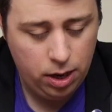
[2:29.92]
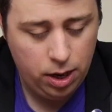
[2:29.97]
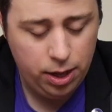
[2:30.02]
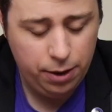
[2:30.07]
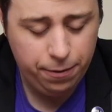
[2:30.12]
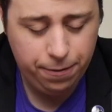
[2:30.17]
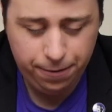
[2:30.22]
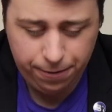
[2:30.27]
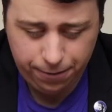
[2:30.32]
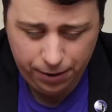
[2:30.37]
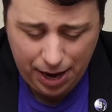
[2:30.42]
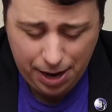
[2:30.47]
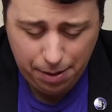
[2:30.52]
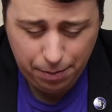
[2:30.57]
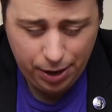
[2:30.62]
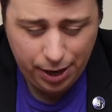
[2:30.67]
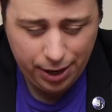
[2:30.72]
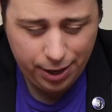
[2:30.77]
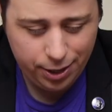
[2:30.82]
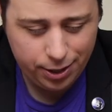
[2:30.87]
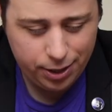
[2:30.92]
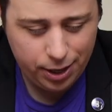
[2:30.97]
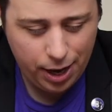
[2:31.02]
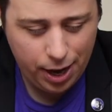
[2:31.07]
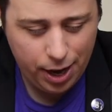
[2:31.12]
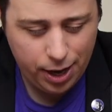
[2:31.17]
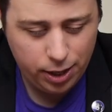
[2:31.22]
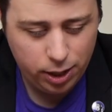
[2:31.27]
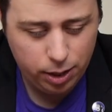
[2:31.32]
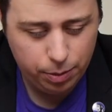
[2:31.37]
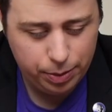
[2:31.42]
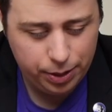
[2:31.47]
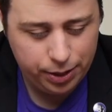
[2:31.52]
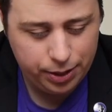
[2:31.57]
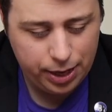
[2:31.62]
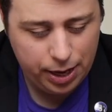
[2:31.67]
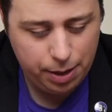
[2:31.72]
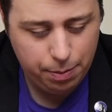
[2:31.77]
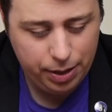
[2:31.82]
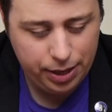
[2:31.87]
No, the frame rate isn't
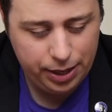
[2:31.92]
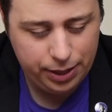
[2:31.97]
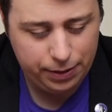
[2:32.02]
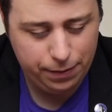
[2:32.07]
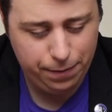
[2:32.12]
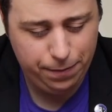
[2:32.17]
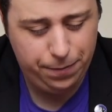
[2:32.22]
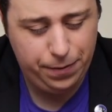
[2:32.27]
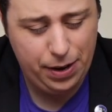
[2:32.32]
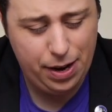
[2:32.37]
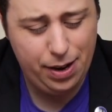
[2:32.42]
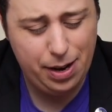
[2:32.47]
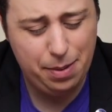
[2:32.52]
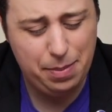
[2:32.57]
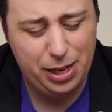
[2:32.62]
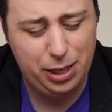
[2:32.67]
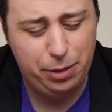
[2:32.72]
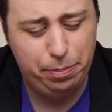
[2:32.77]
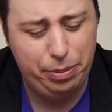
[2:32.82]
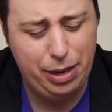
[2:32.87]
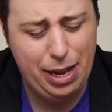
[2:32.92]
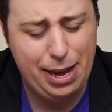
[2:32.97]
100%, but it's very much